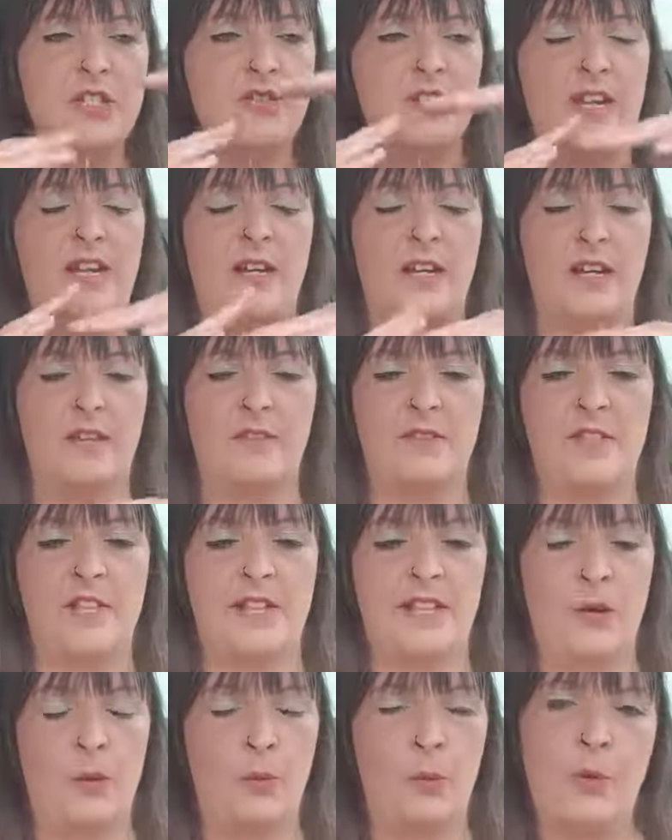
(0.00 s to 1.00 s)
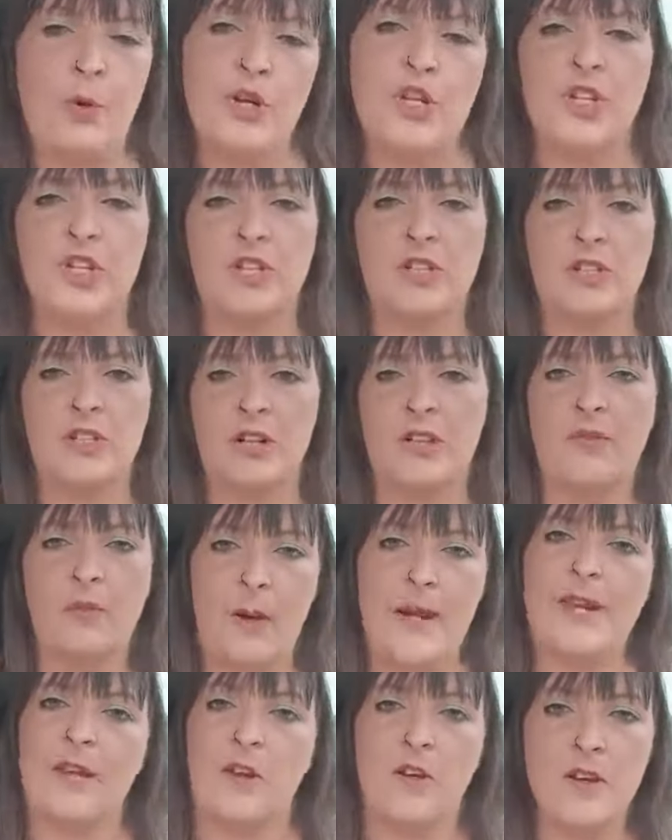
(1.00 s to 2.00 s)
you get like a whoosh of
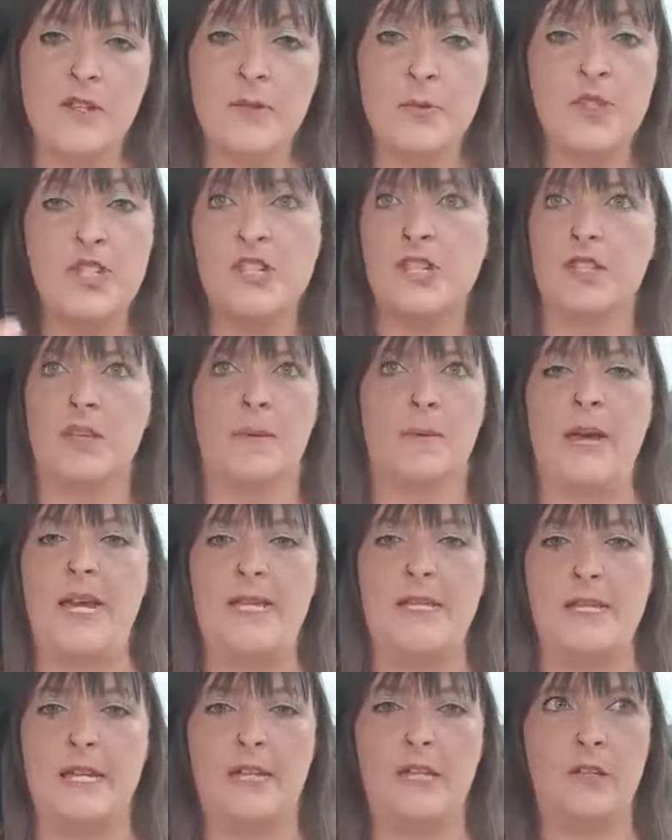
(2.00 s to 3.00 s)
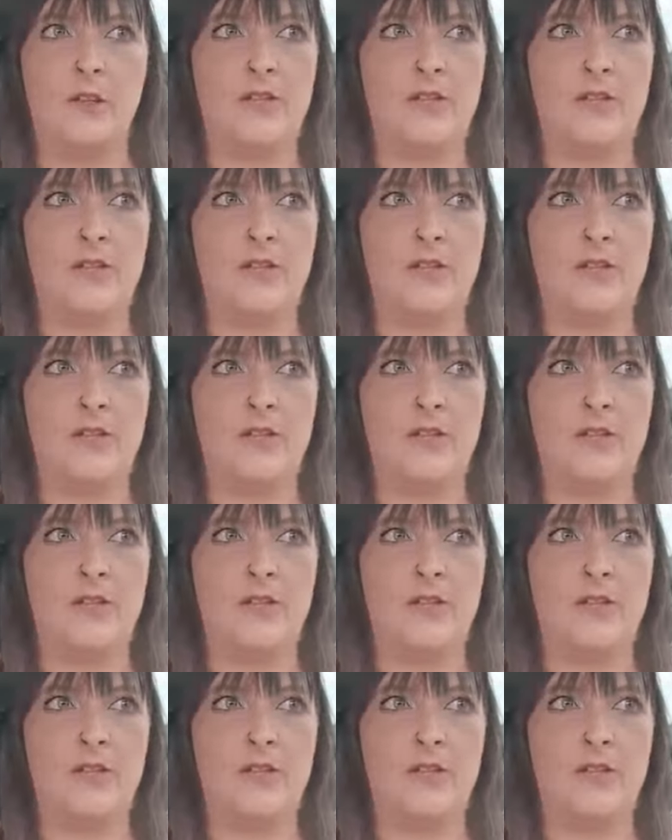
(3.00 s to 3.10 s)
weight loss, which is amazing.